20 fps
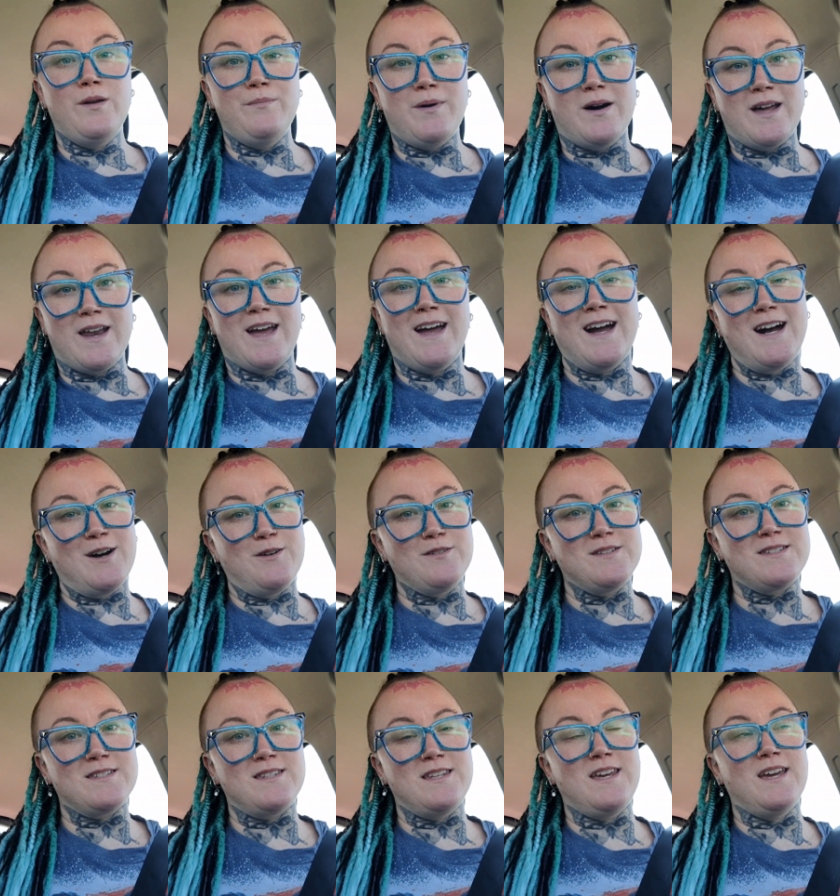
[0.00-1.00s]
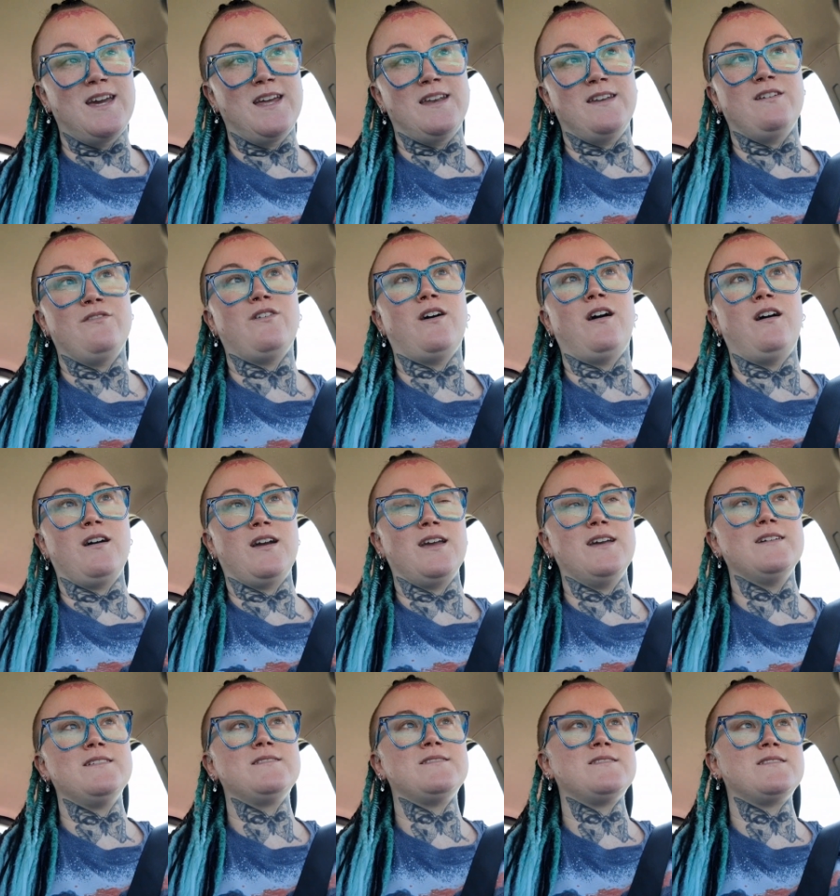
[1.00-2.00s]
bought a house the end of
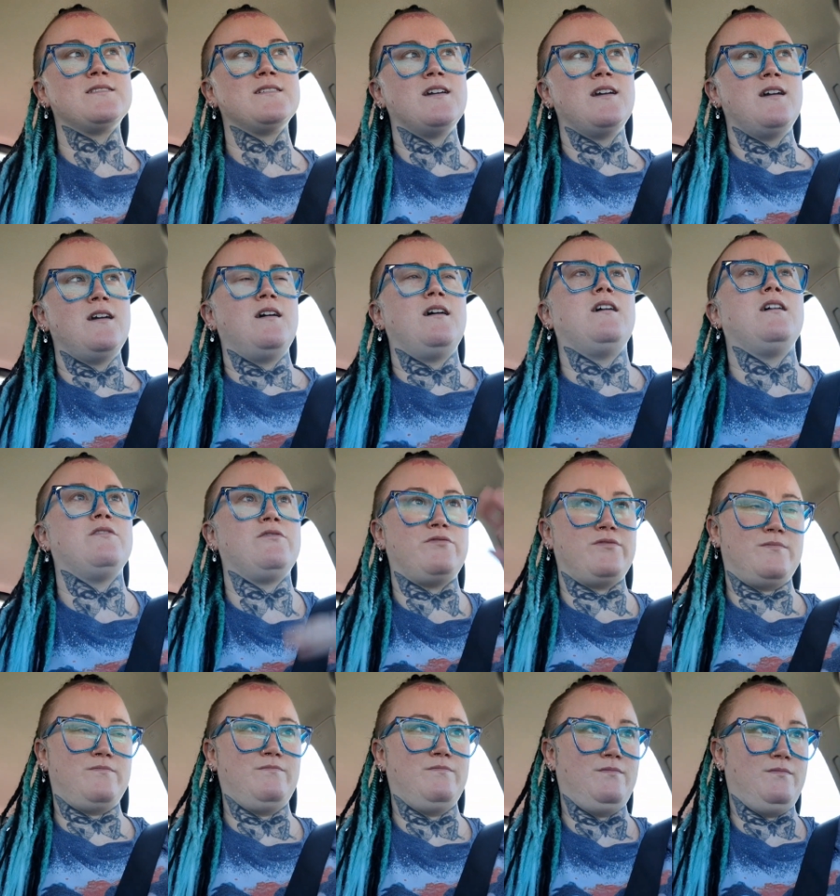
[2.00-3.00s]
August of